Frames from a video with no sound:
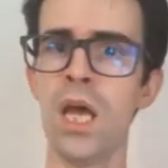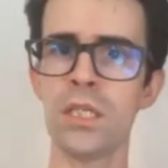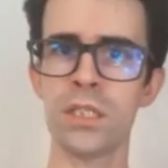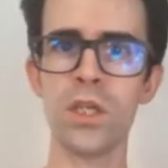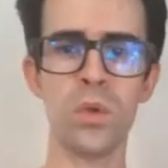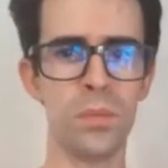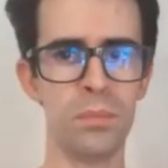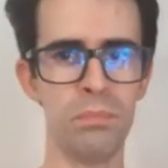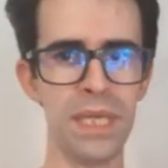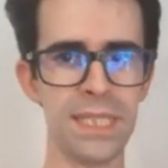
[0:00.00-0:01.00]
So,
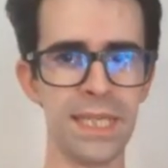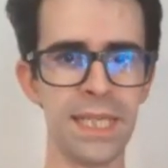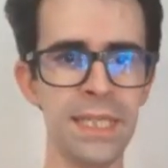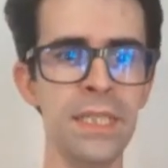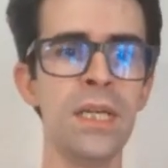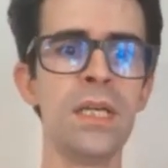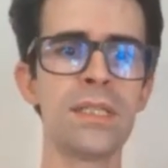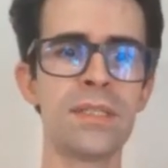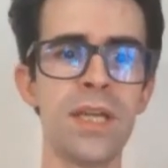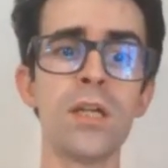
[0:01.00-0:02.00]
basically,
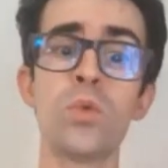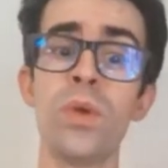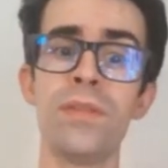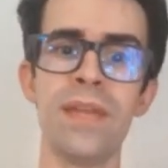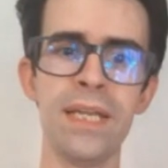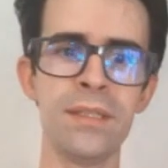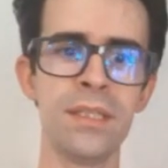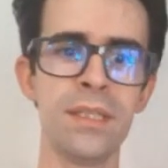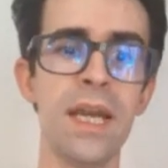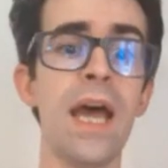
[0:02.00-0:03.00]
start with that
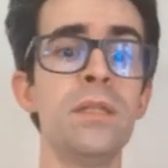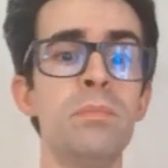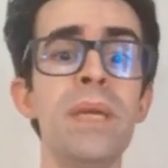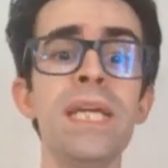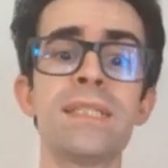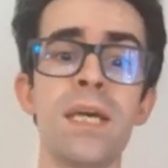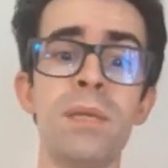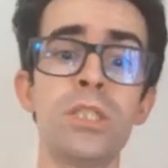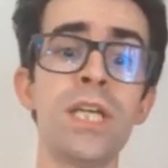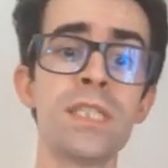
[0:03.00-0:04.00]
and make some
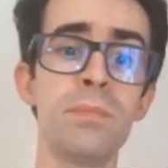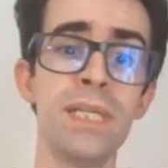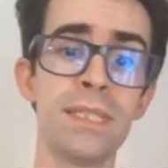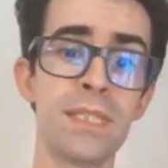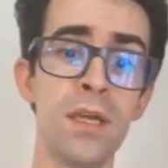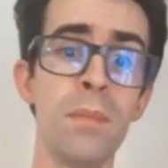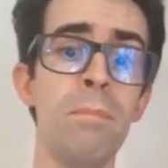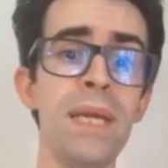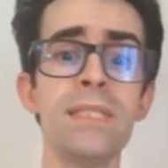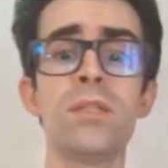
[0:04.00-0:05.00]
adjustments
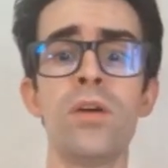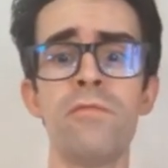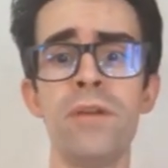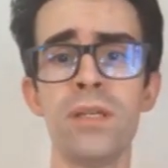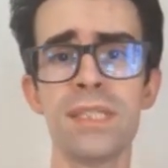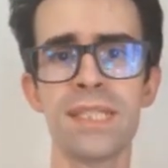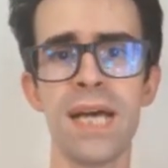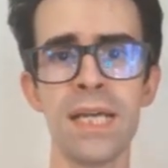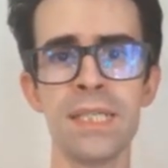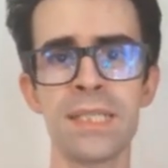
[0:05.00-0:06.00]
based on font
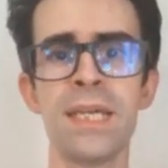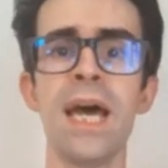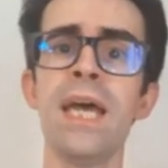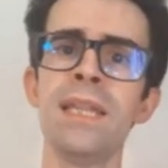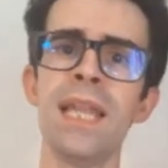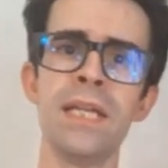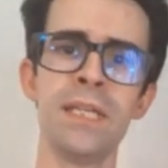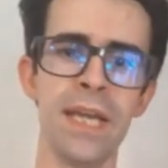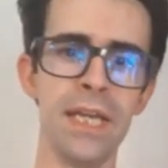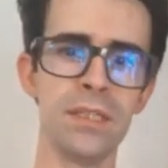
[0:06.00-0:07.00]
size and line
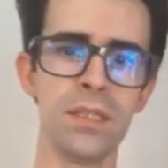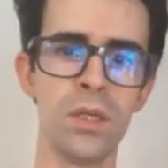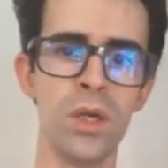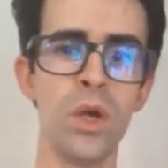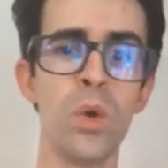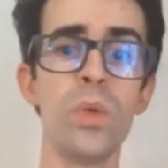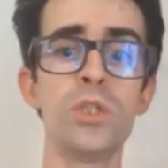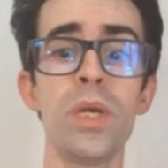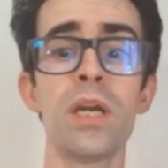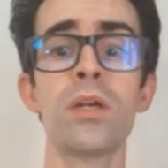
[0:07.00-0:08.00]
height,
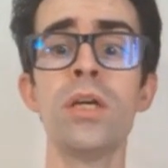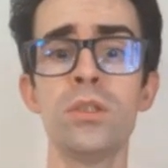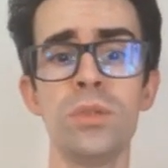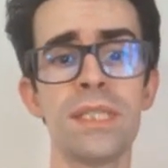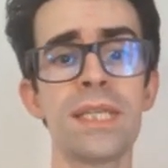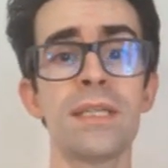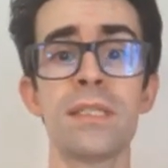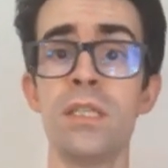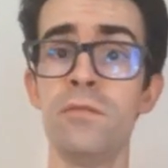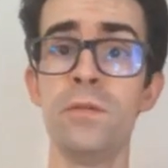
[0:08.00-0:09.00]
which we are going to discuss
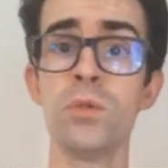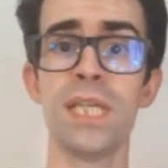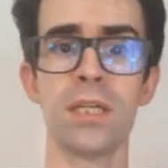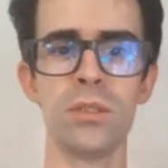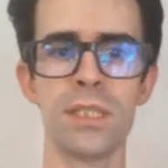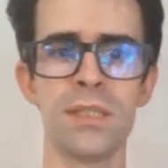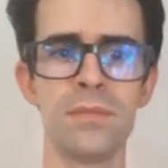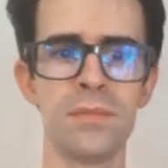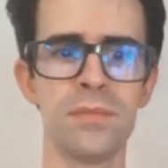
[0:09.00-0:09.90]
in a few seconds.